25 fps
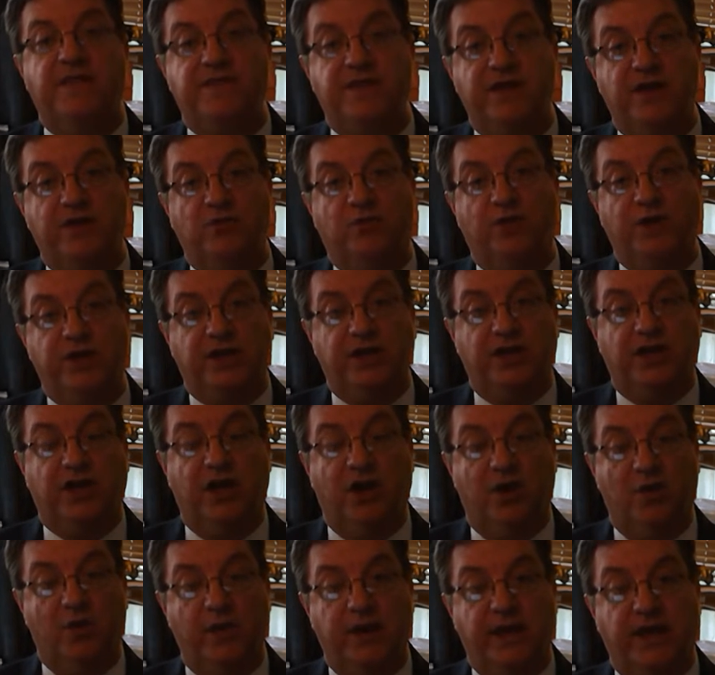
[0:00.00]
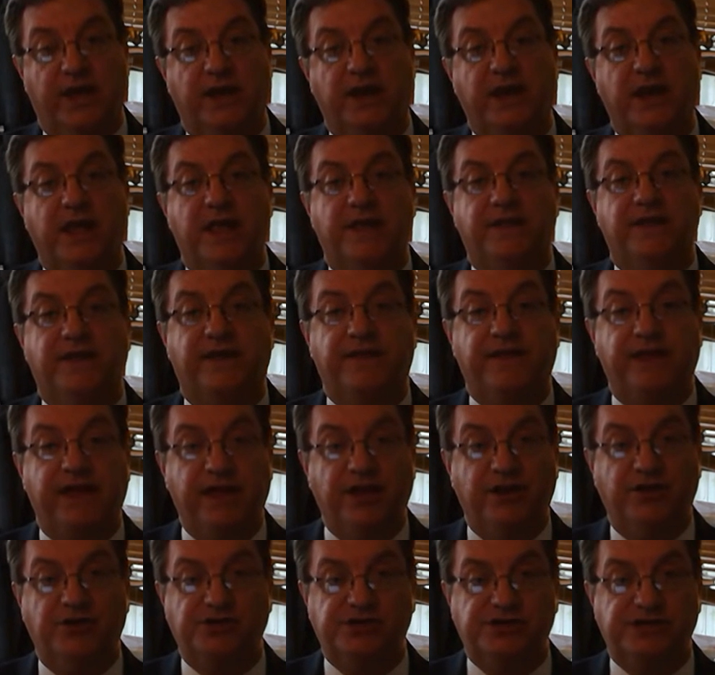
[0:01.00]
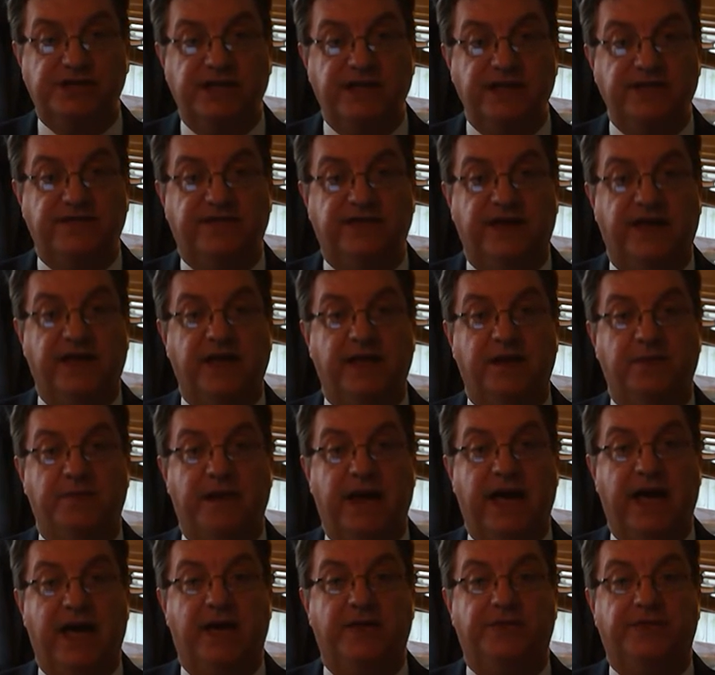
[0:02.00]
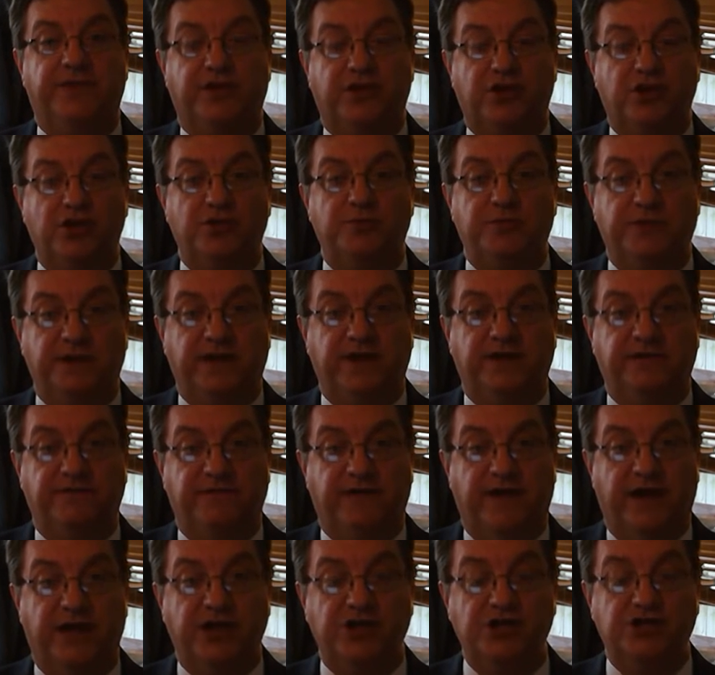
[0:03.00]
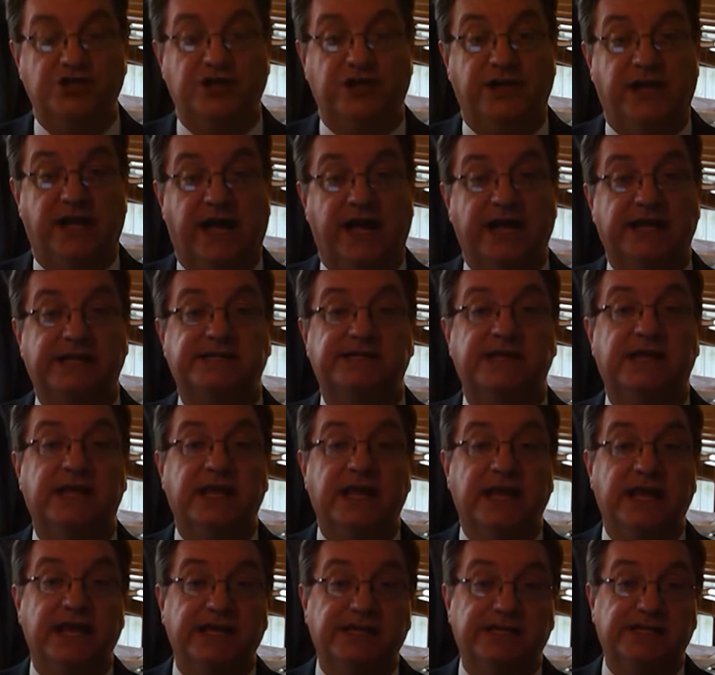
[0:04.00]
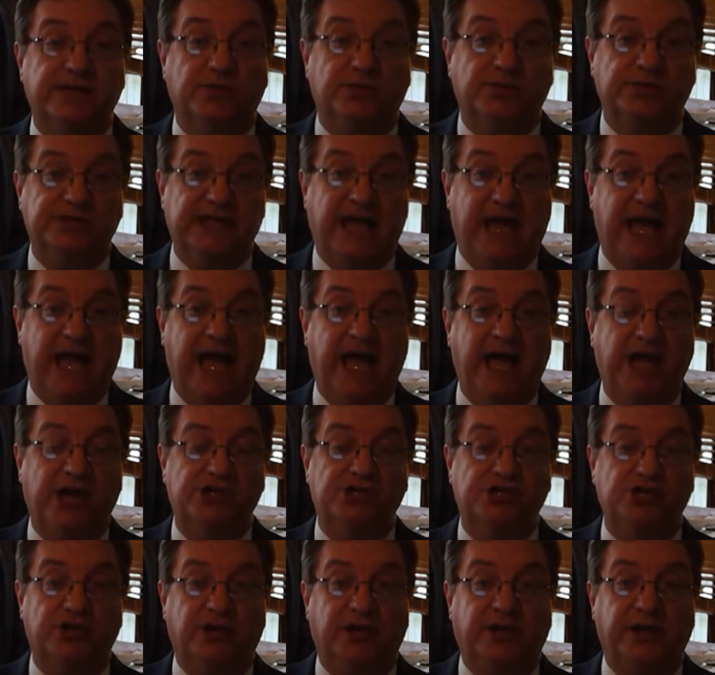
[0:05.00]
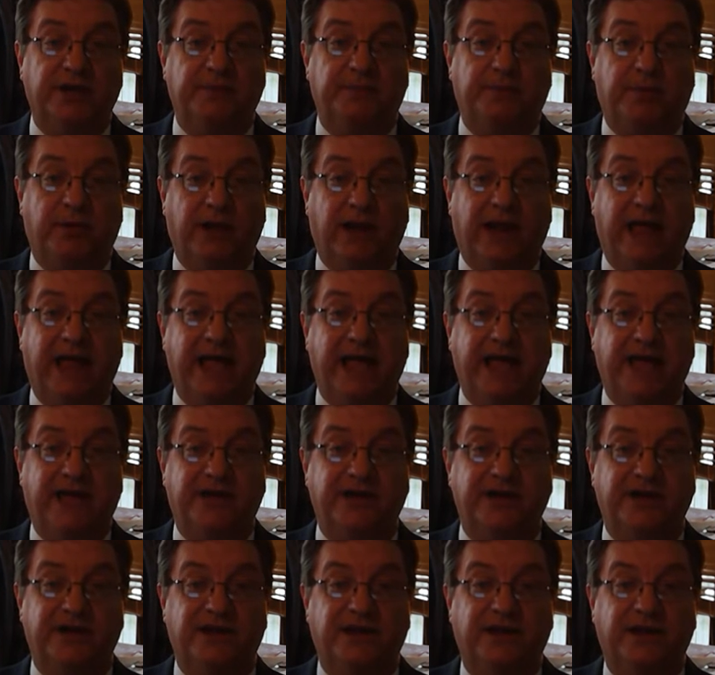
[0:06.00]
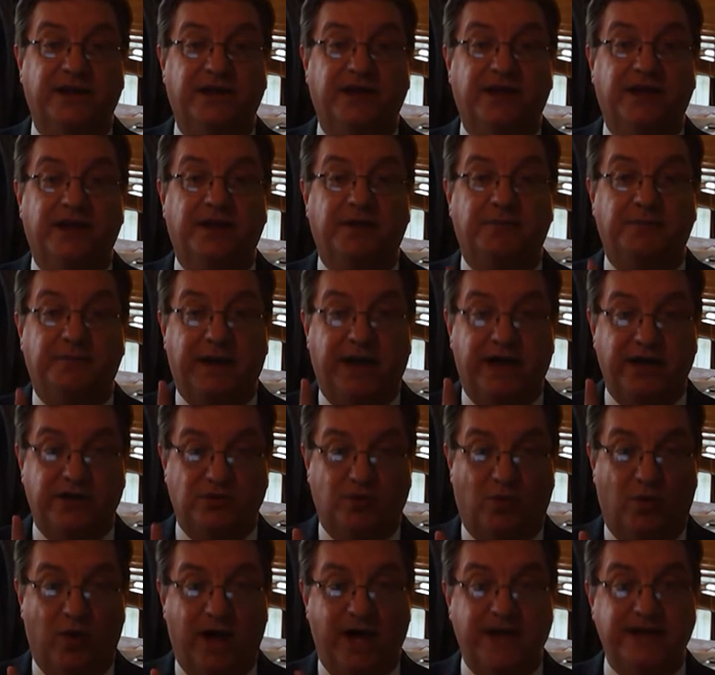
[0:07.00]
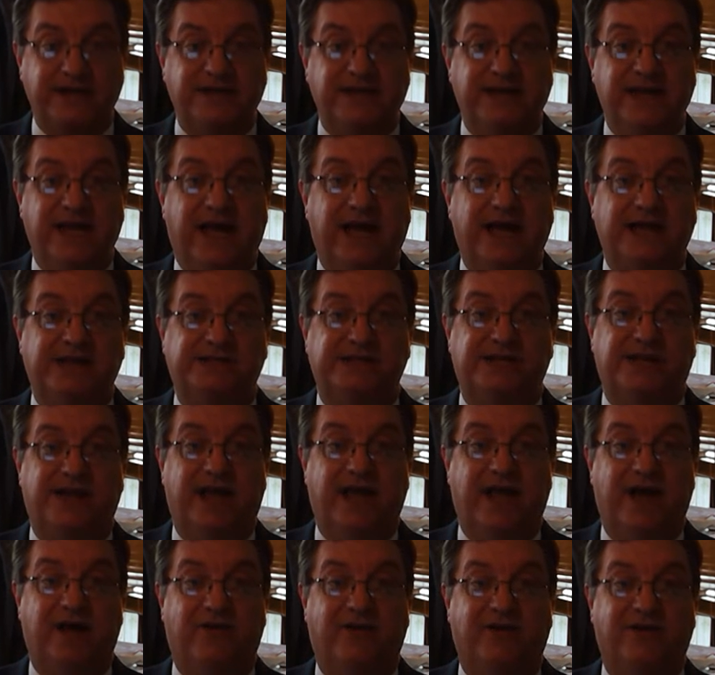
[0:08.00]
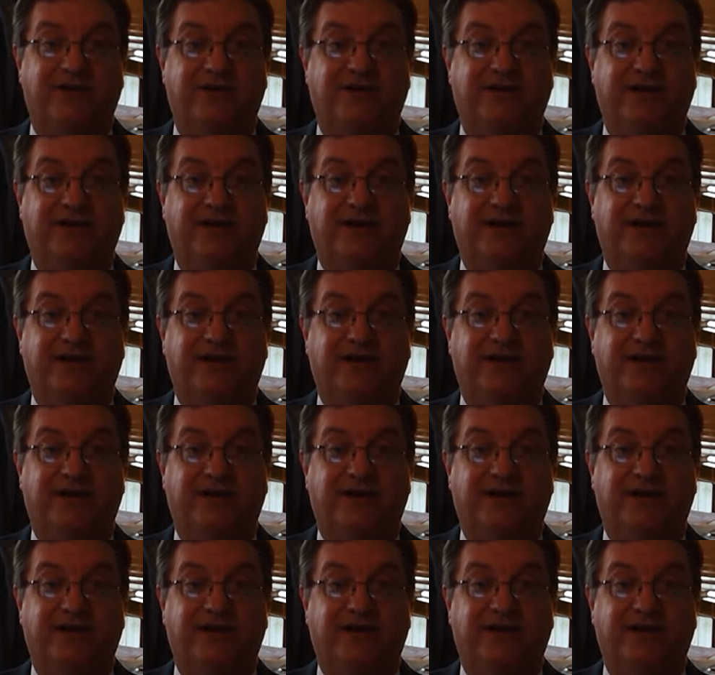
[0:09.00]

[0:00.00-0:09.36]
Then we could go in. Now the interesting thing about the Cuban invasion, guys, is it was actually planned by Dwight D. Eisenhower.